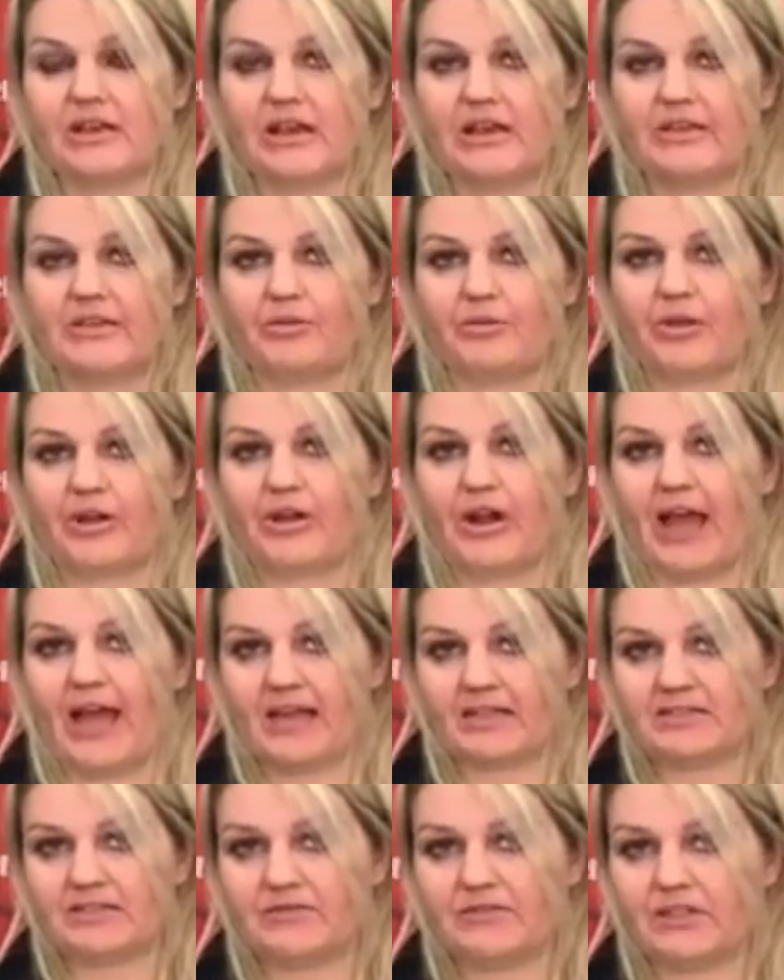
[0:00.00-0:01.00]
uh, that we are
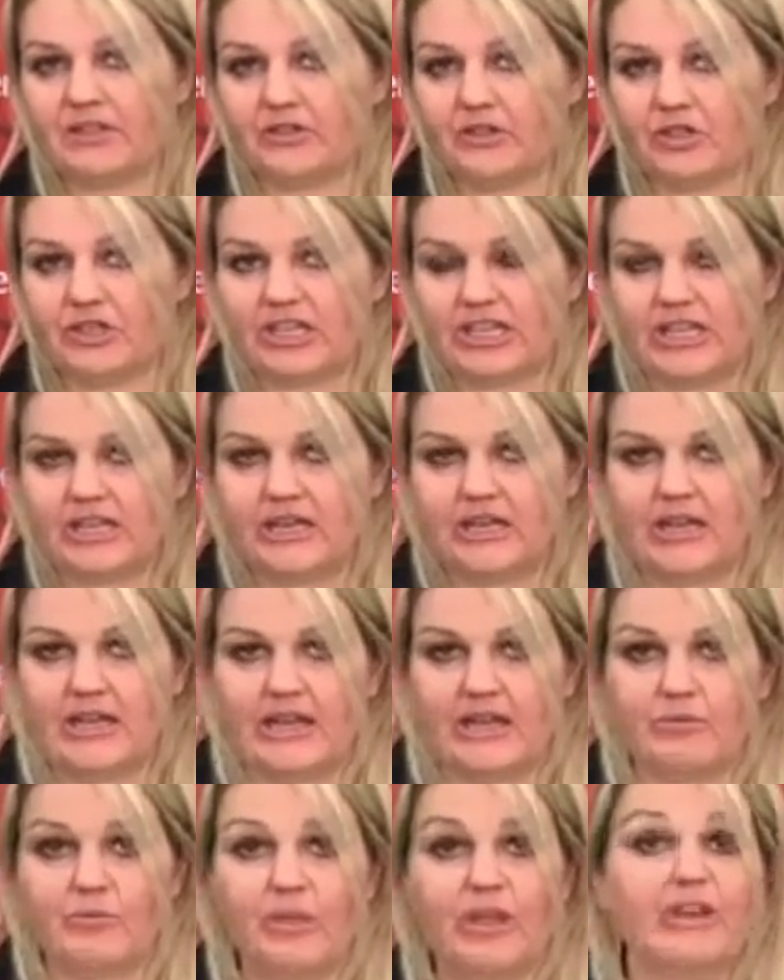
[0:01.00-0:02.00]
actively looking
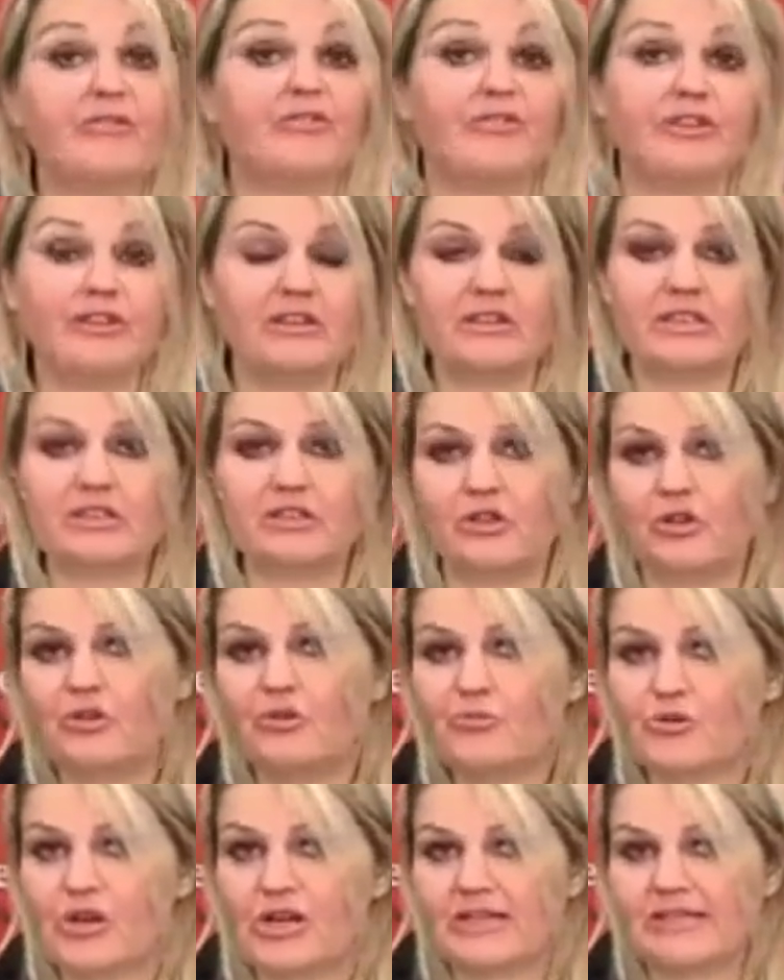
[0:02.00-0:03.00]
and we have fielded
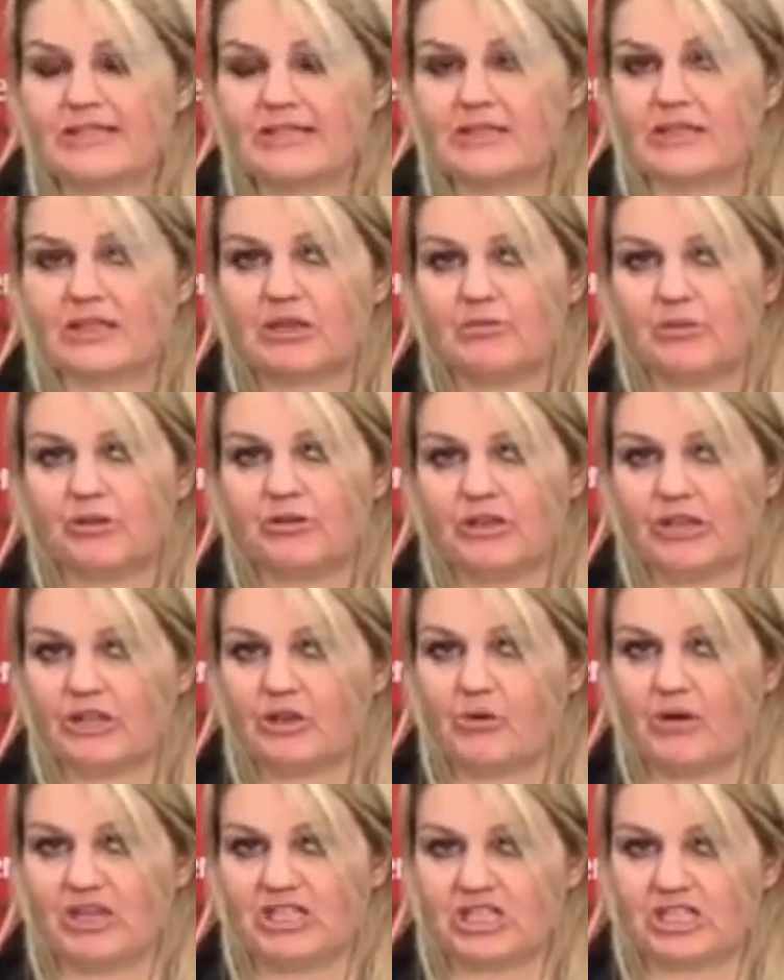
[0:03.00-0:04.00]
numerous community
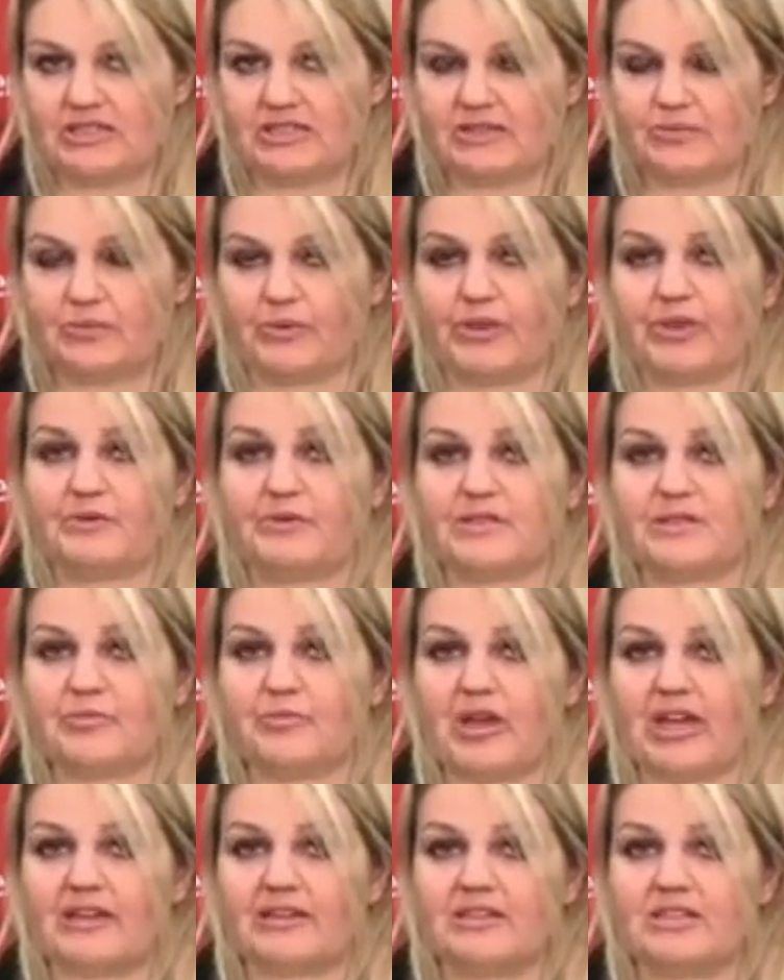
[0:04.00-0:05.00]
questions with
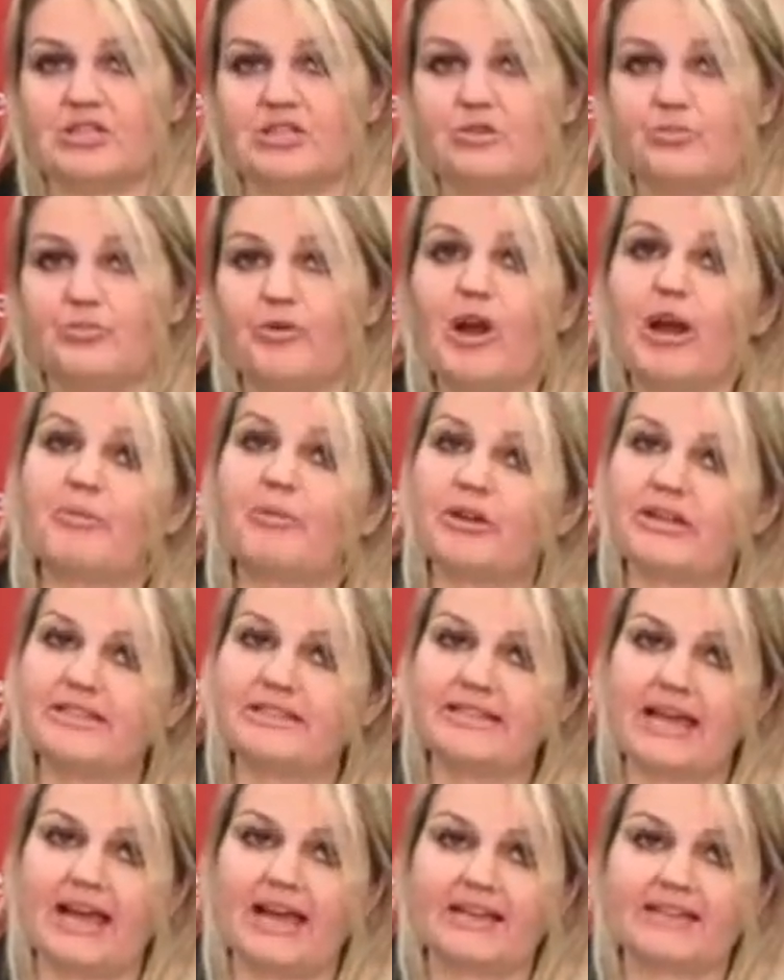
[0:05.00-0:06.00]
respect to property
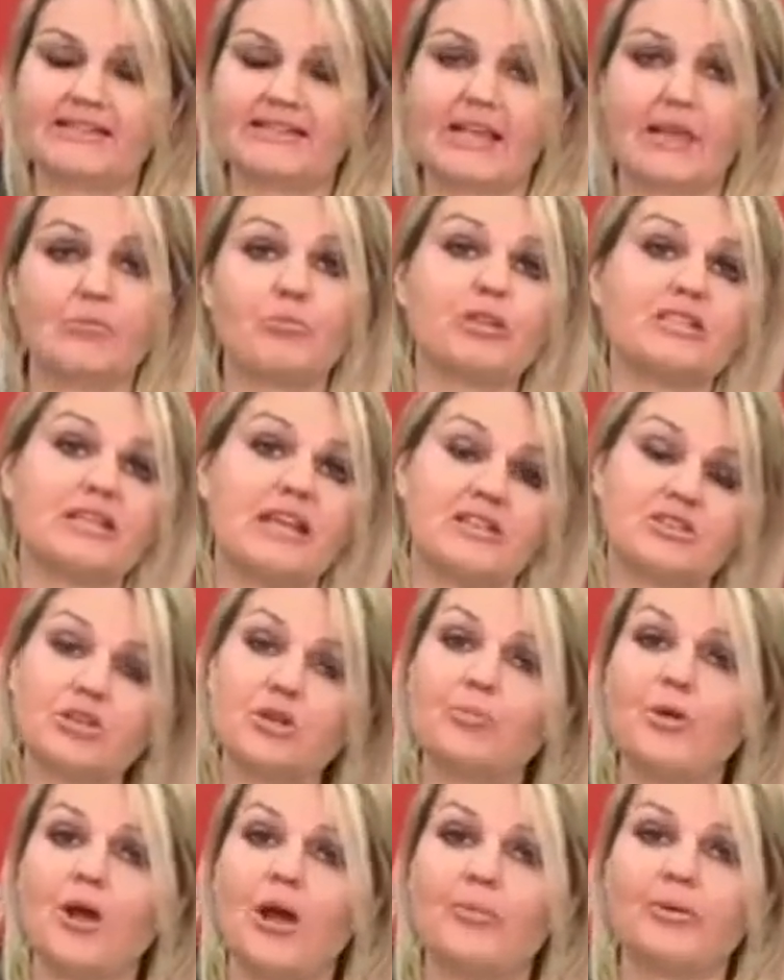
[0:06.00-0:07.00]
tax and potential
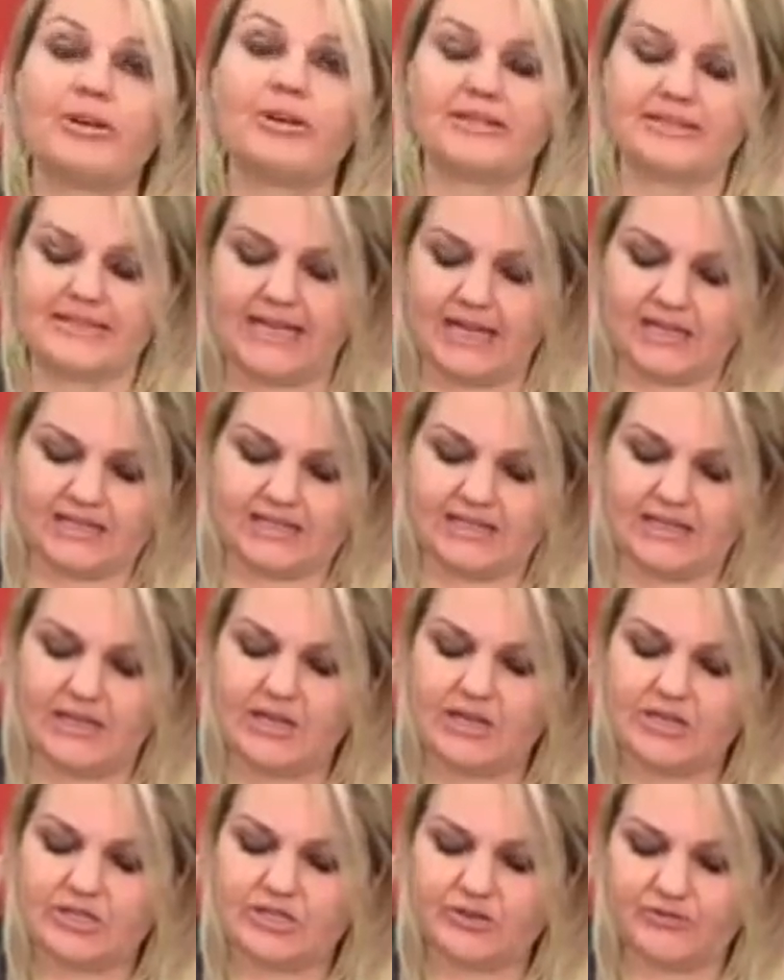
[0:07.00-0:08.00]
property tax
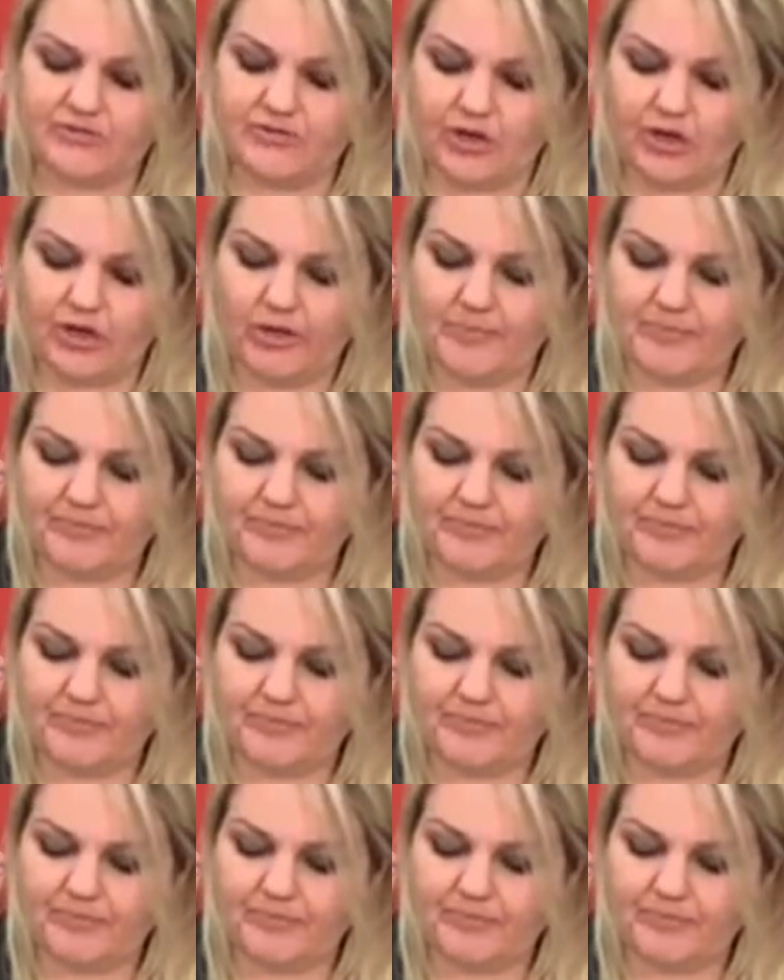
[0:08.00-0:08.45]
deferral.